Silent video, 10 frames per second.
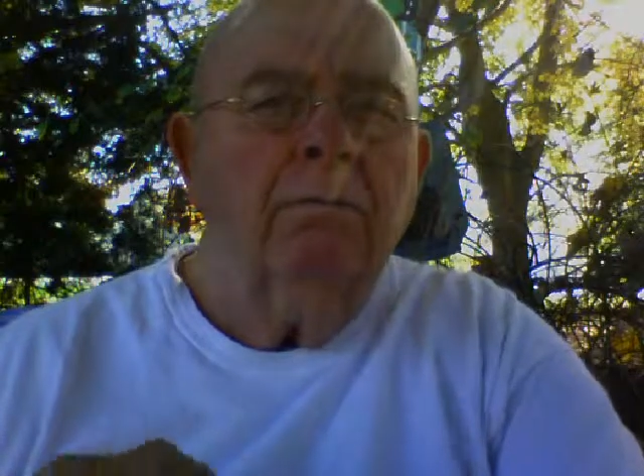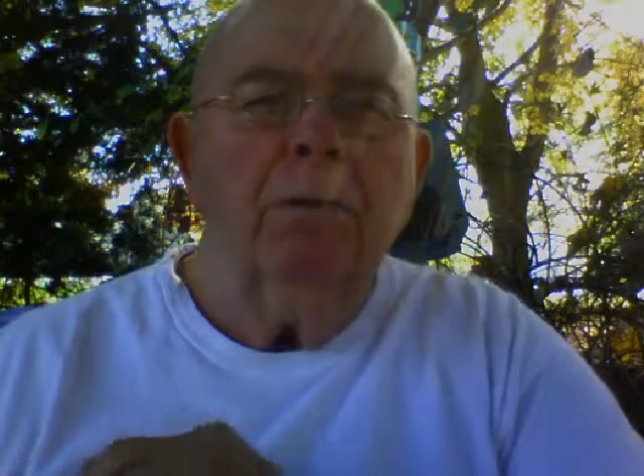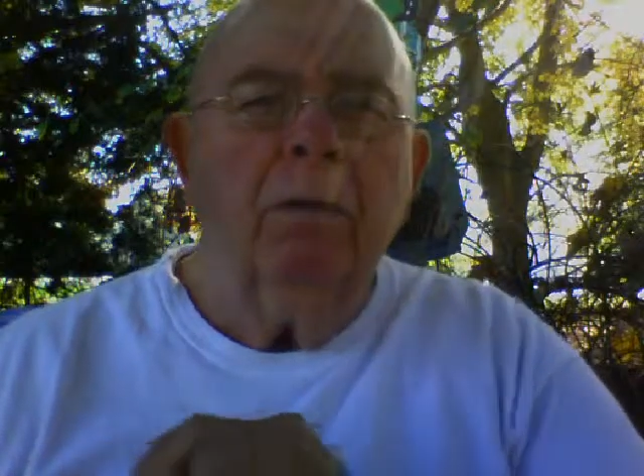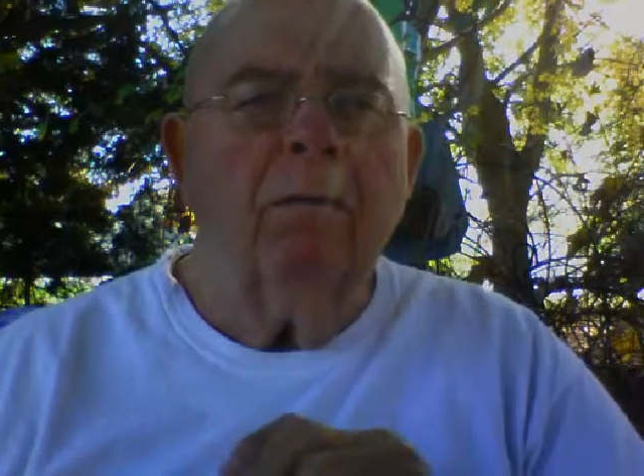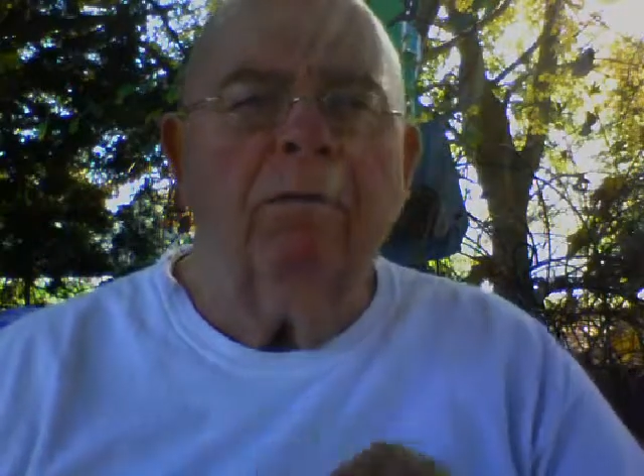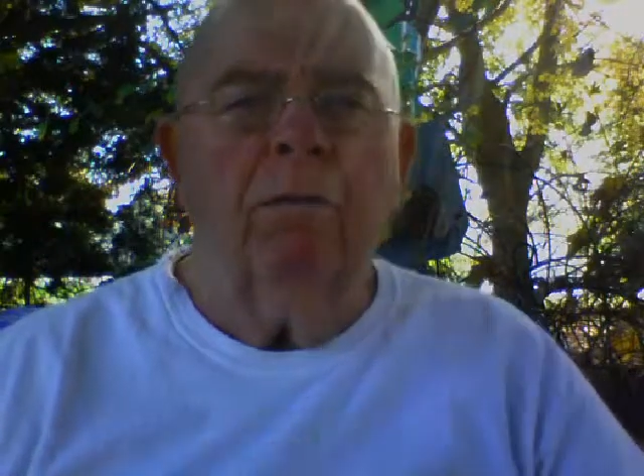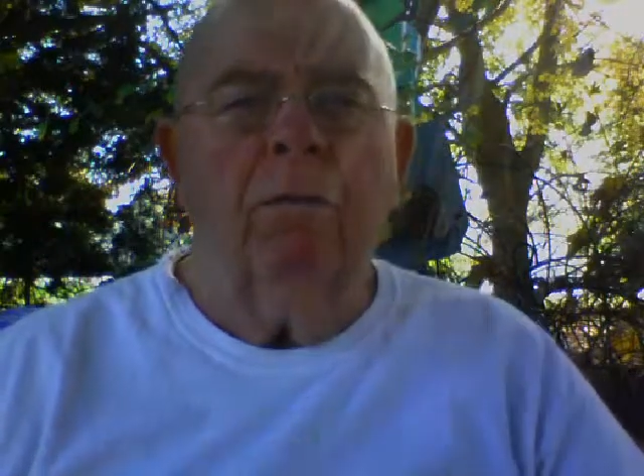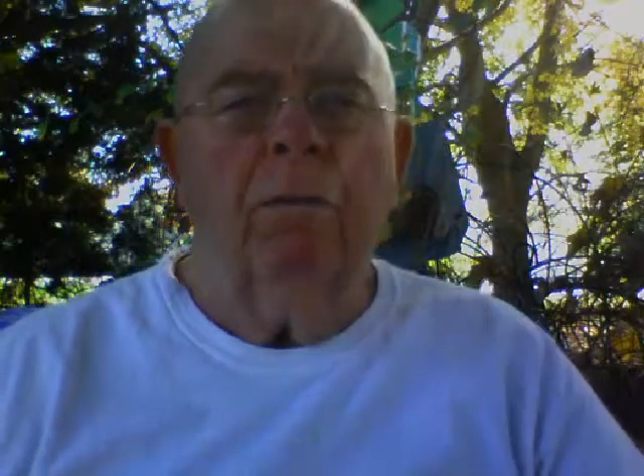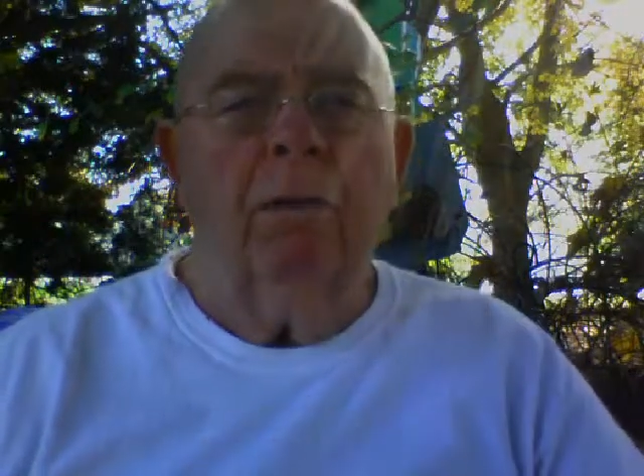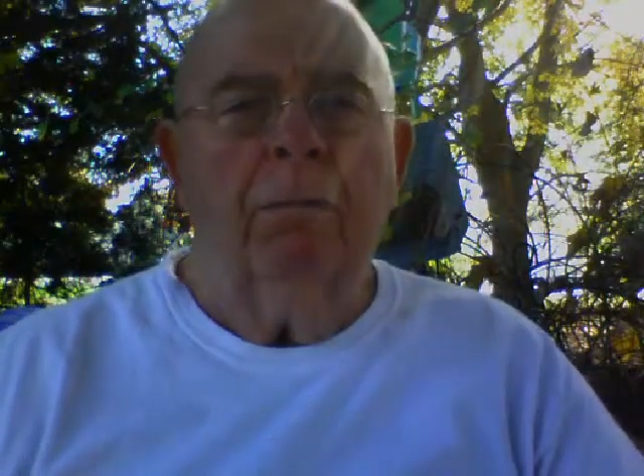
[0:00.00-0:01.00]

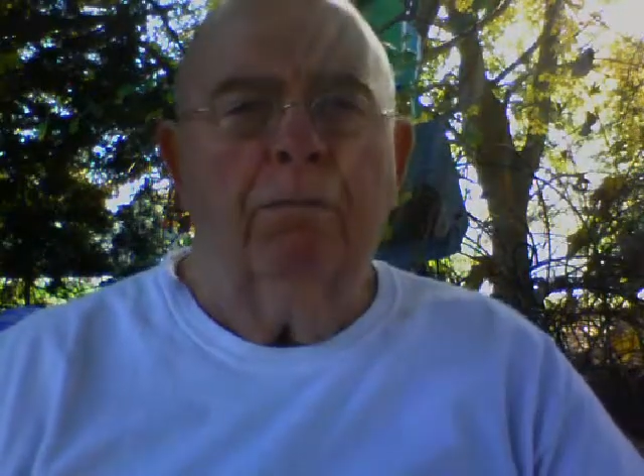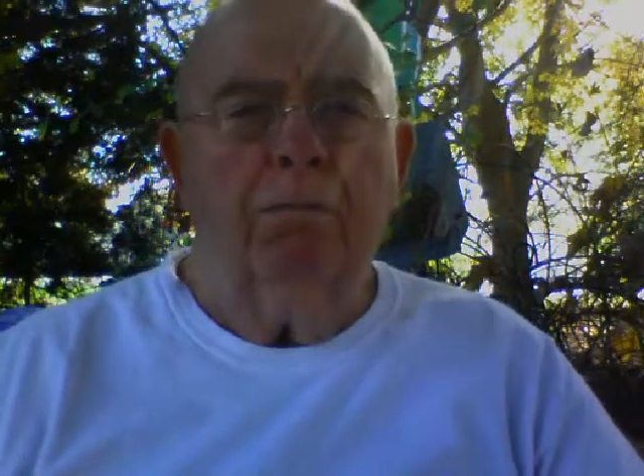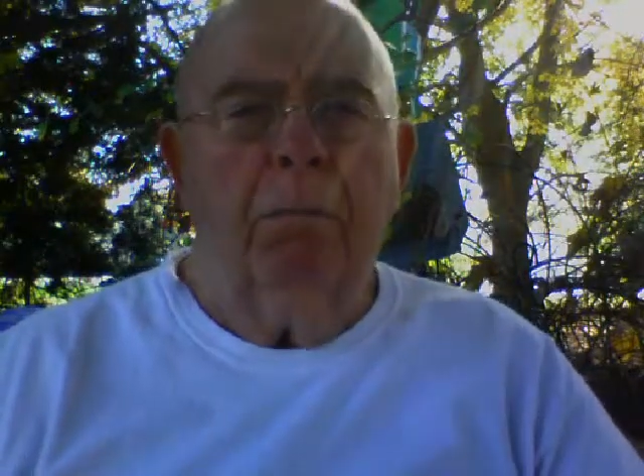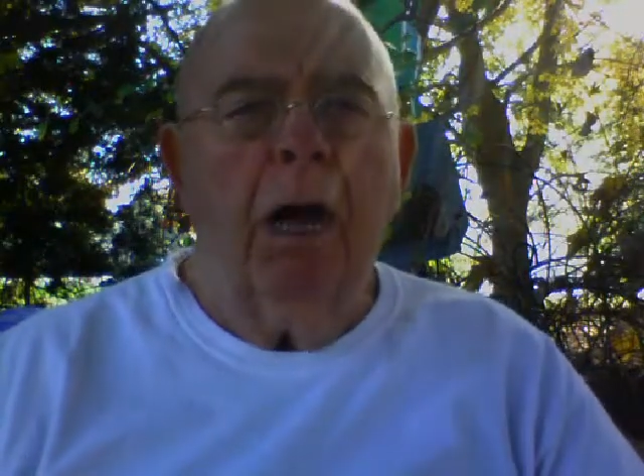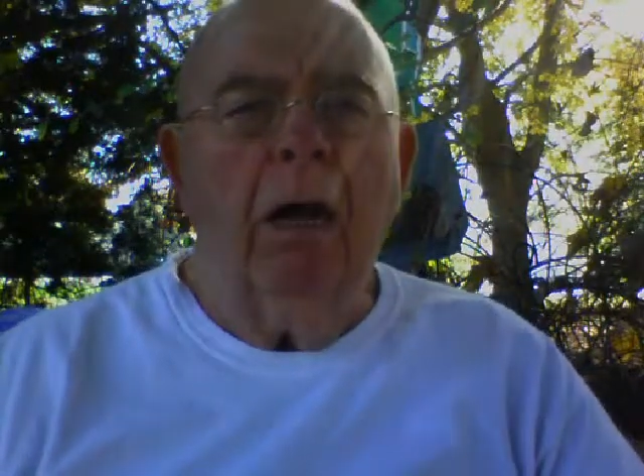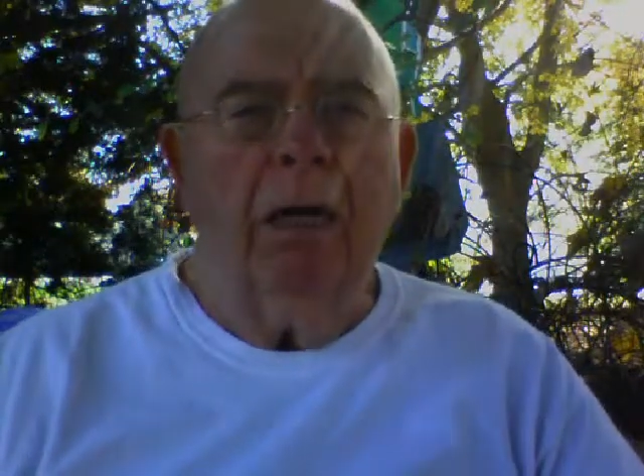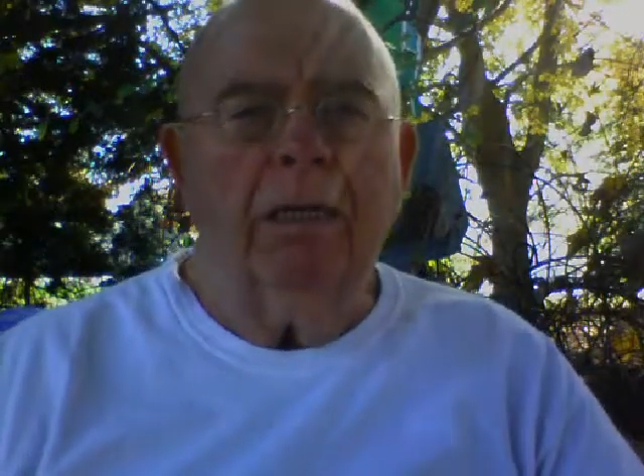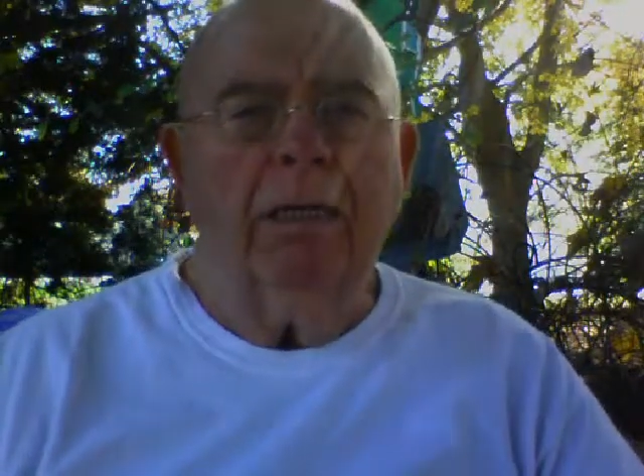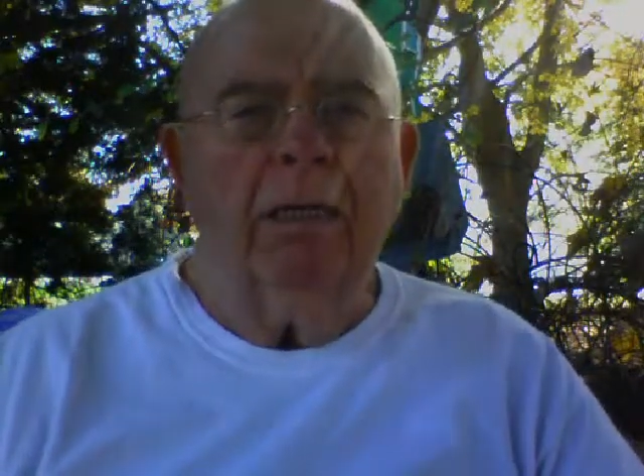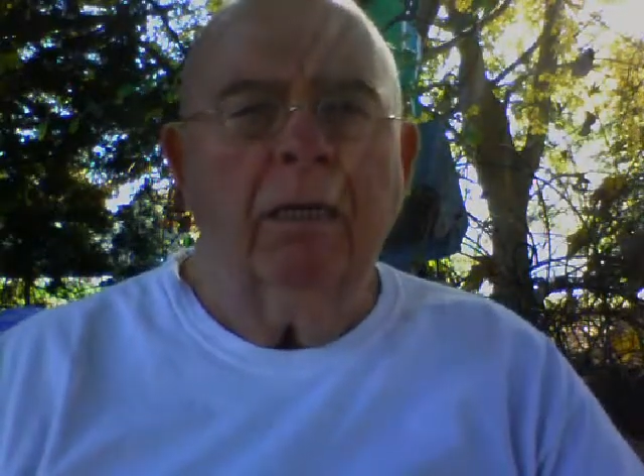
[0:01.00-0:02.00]
beautiful
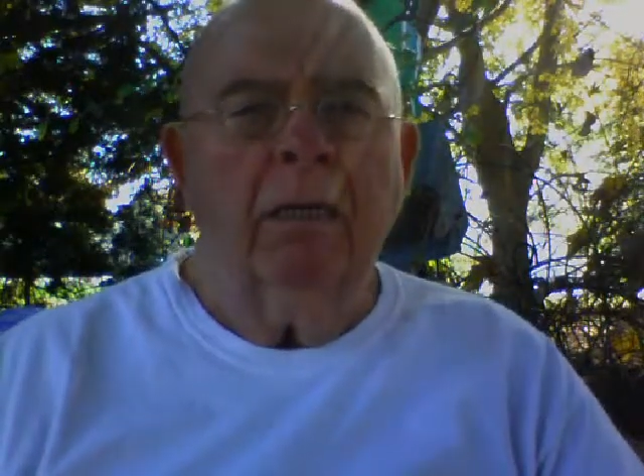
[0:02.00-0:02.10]
pond,